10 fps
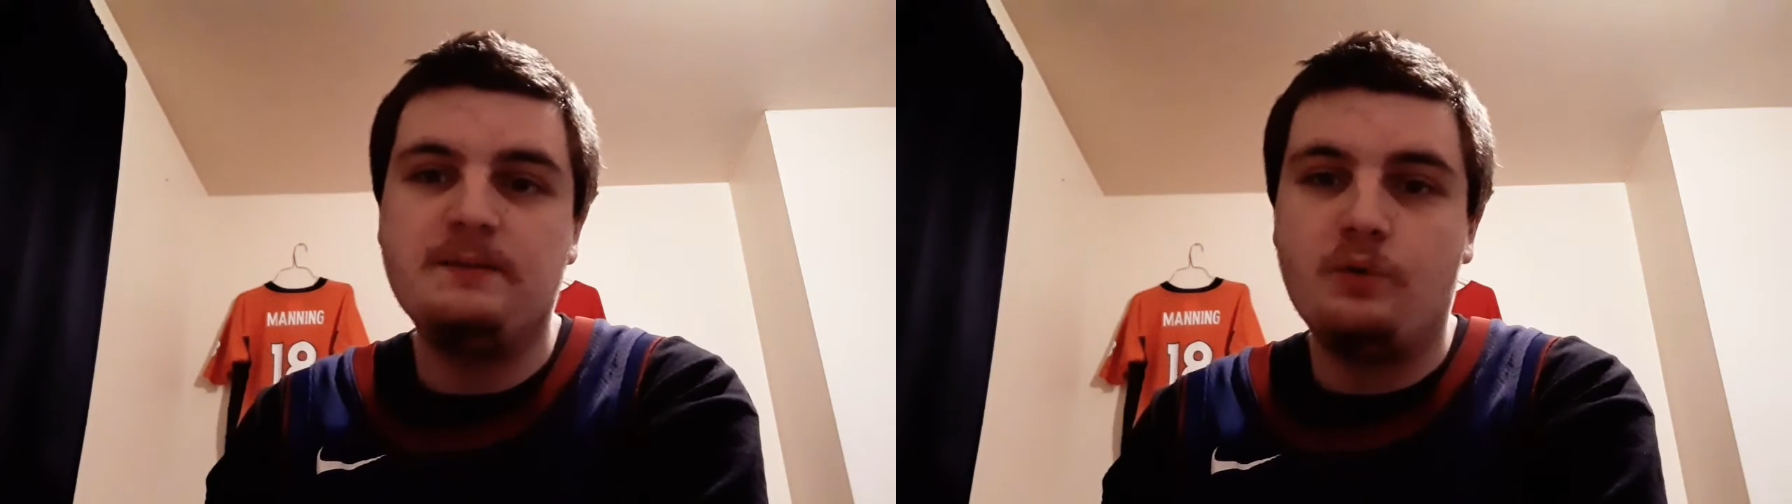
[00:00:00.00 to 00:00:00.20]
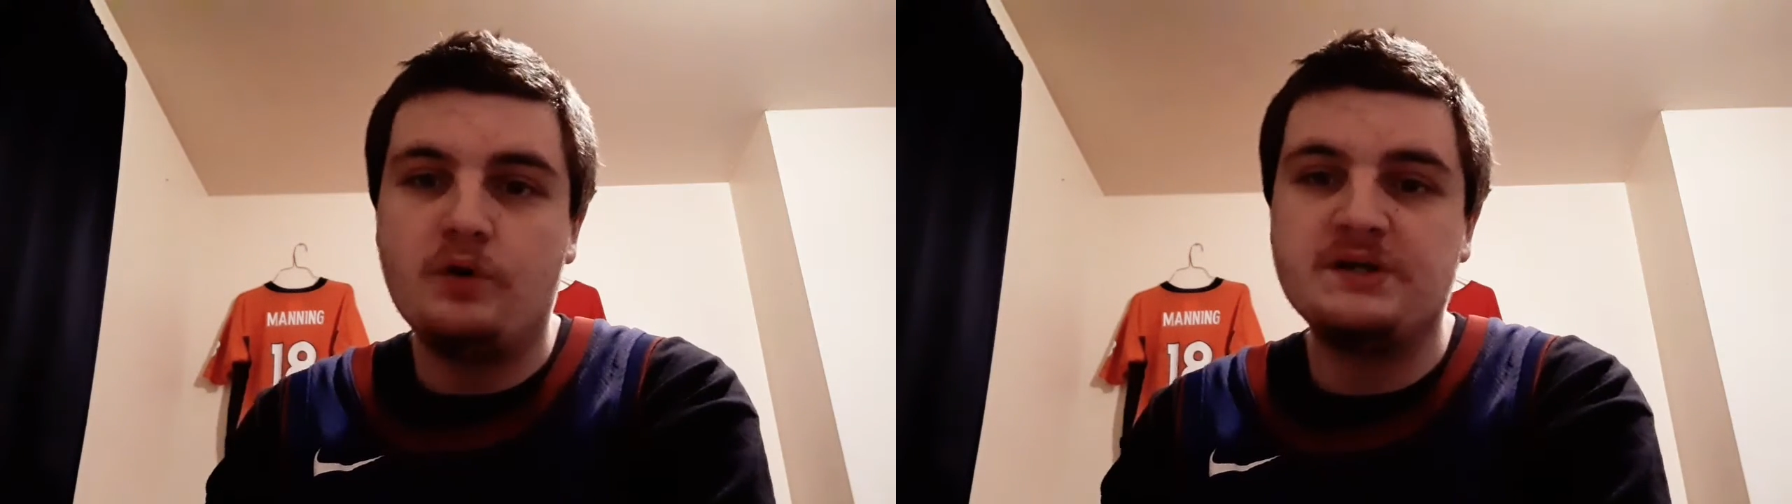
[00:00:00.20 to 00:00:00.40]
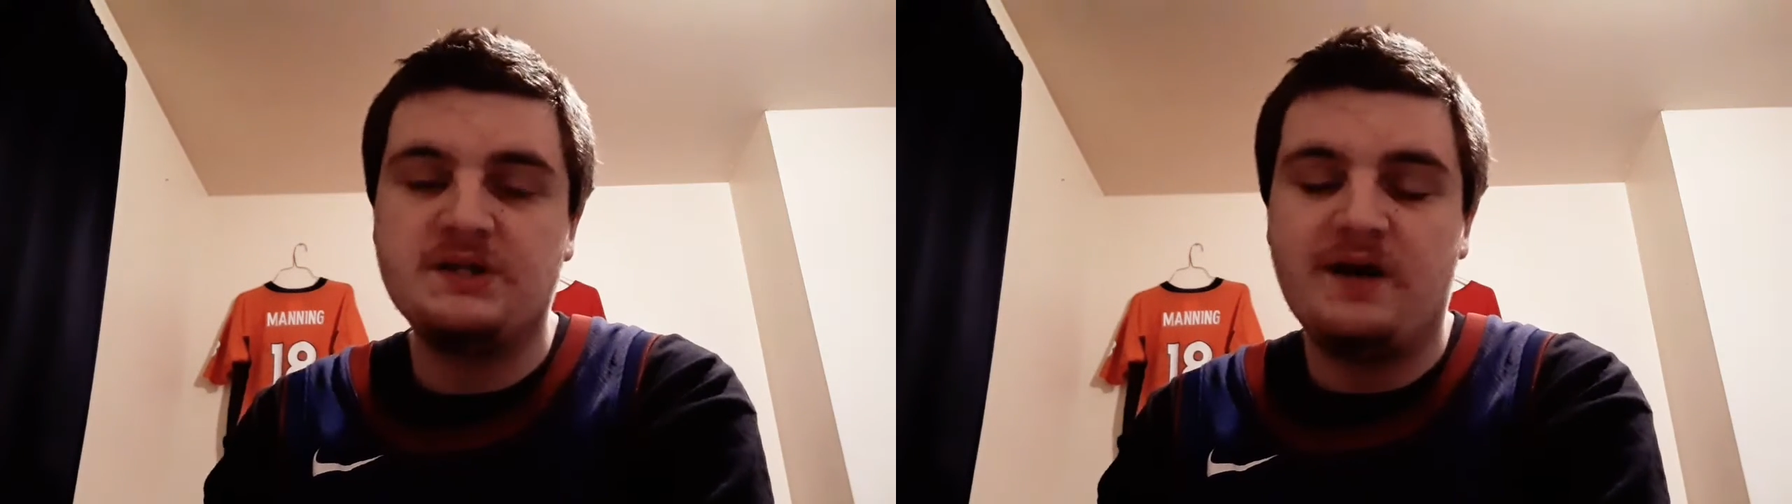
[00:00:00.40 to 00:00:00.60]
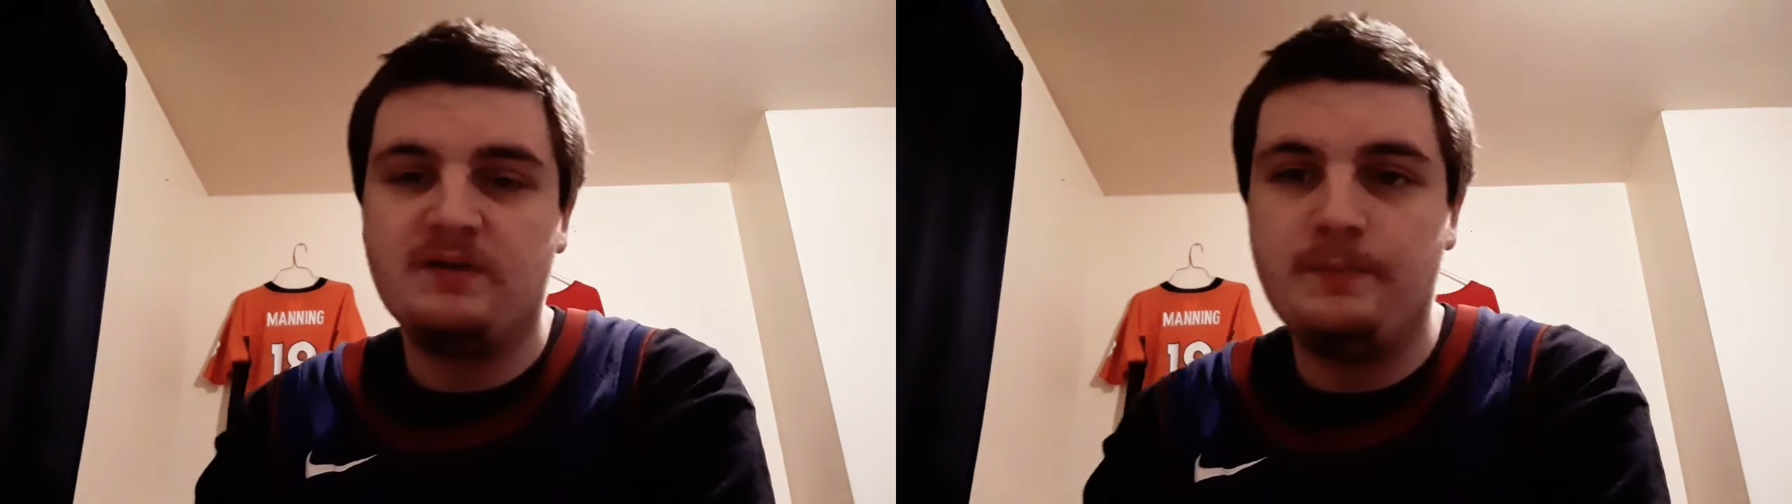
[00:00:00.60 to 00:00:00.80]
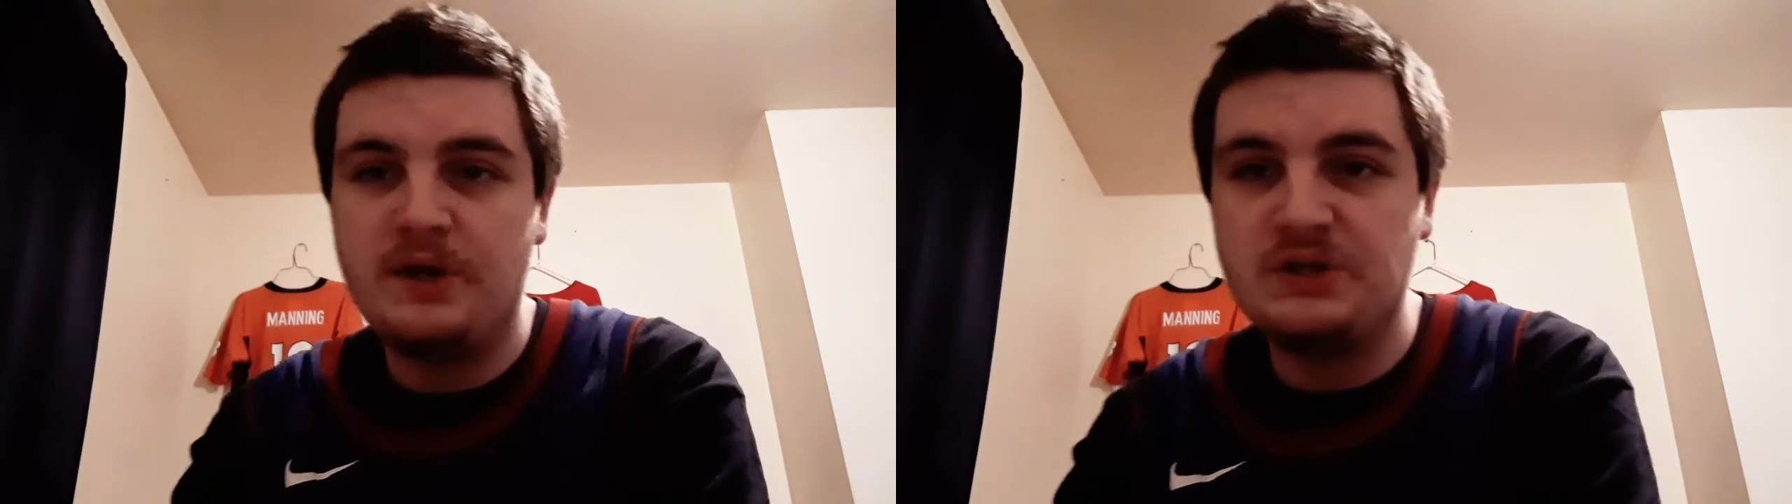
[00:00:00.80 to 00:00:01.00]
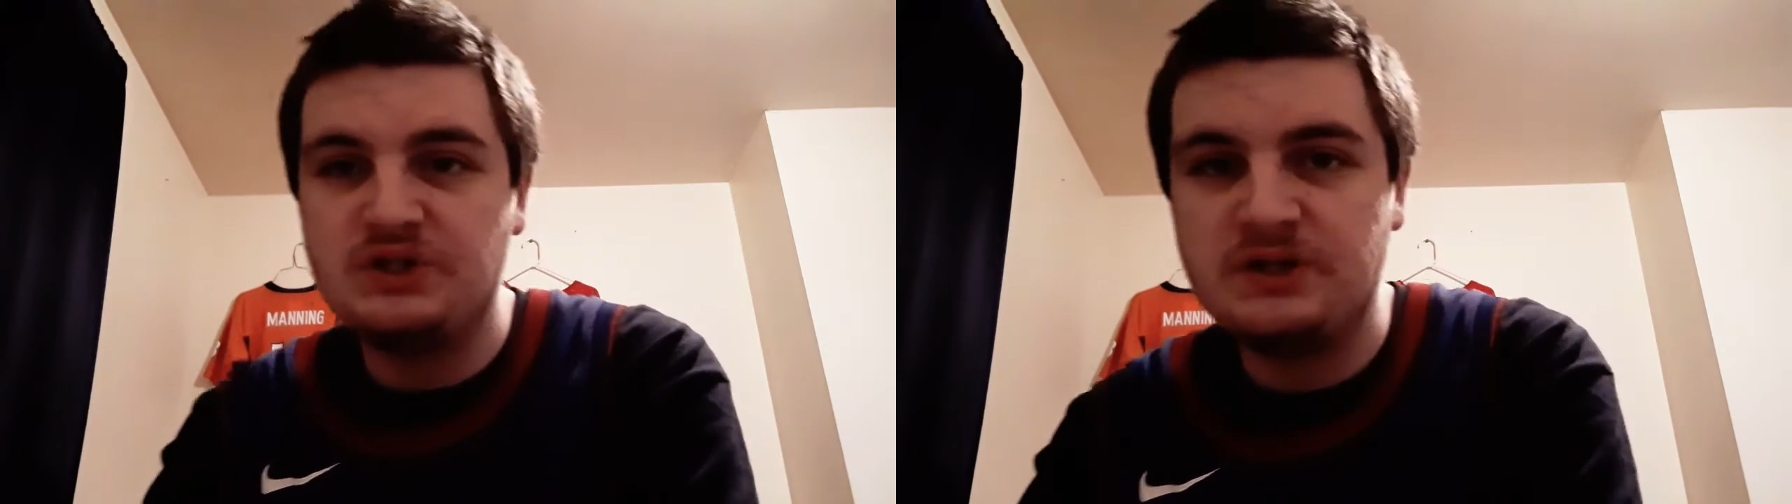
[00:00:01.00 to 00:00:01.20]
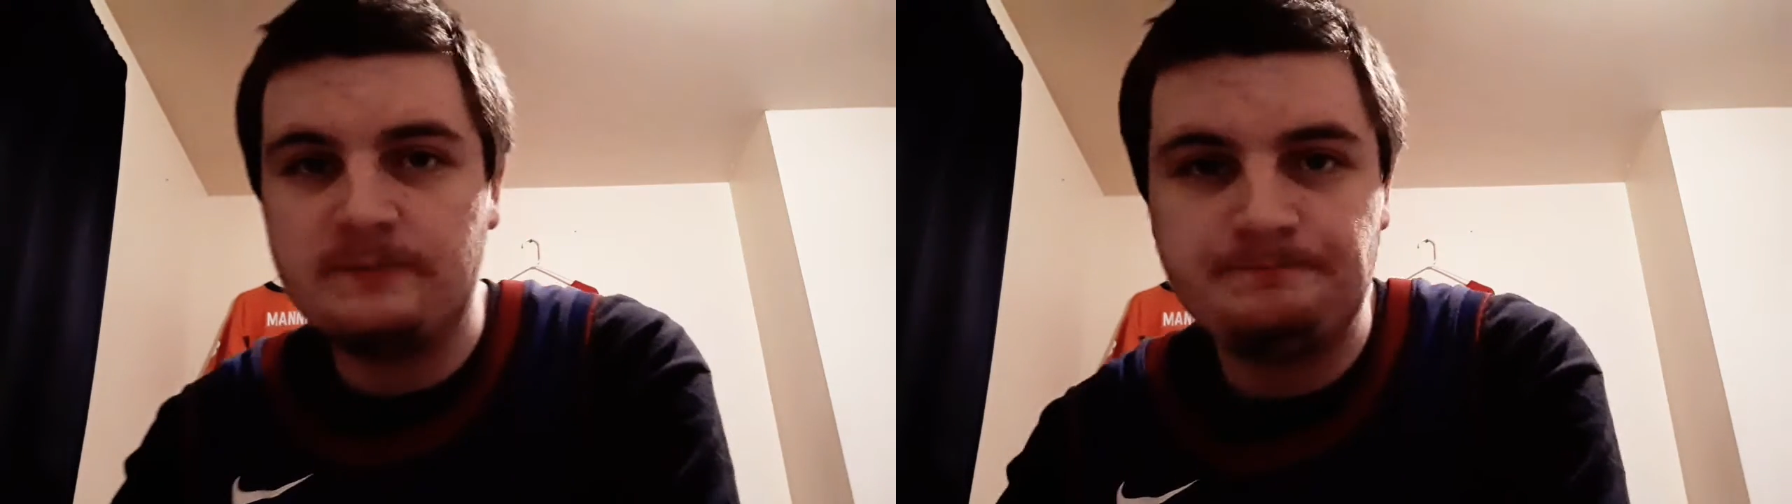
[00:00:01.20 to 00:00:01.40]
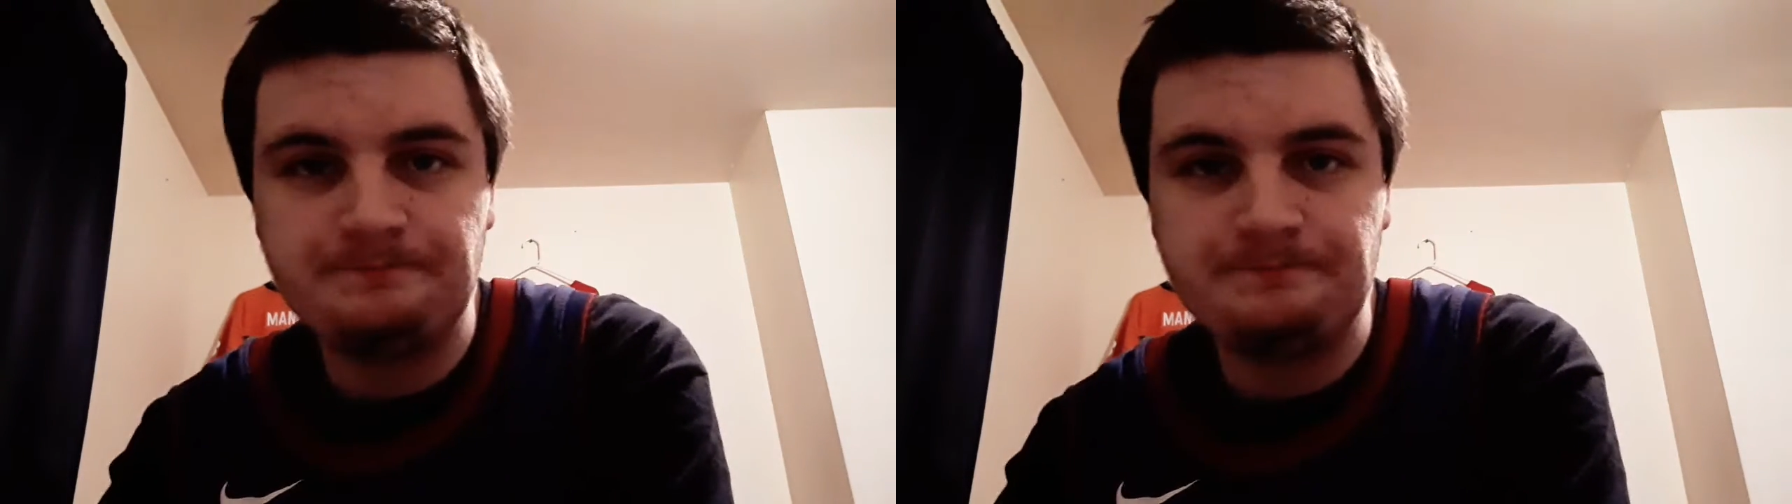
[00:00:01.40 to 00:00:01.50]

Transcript: Morris off the bench,